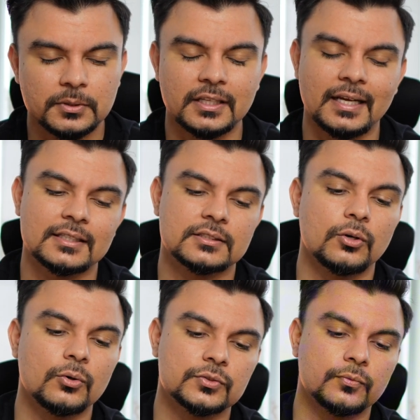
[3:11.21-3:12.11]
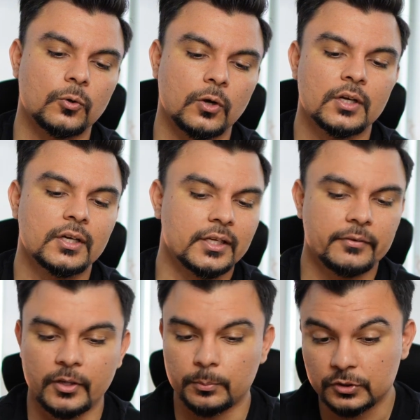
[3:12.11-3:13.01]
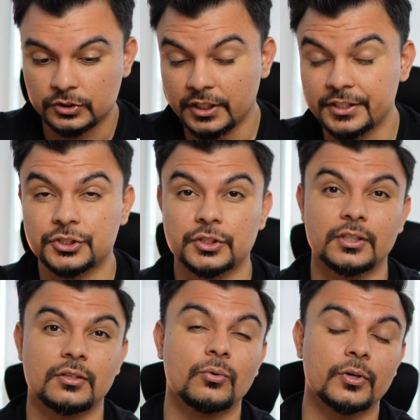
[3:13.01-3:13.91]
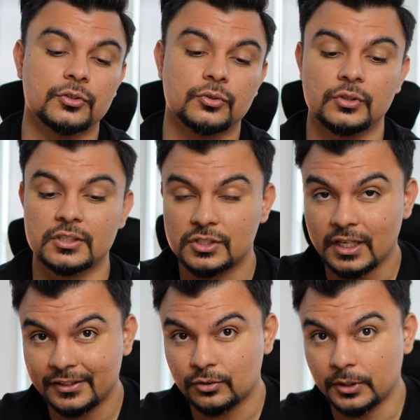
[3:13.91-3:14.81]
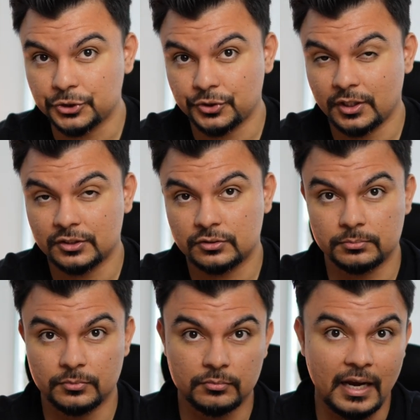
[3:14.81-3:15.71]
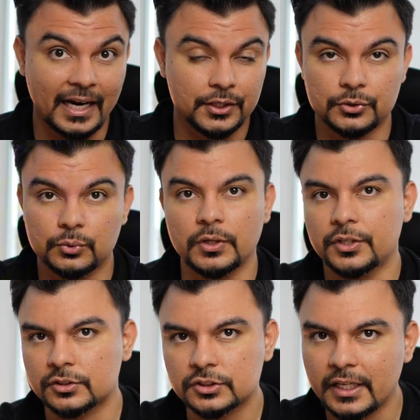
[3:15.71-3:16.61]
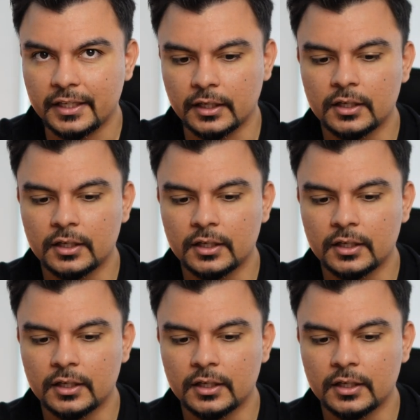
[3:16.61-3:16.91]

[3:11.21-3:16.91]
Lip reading: That goes for developers' history, going to the site to make sure that it's accurate to what they're saying,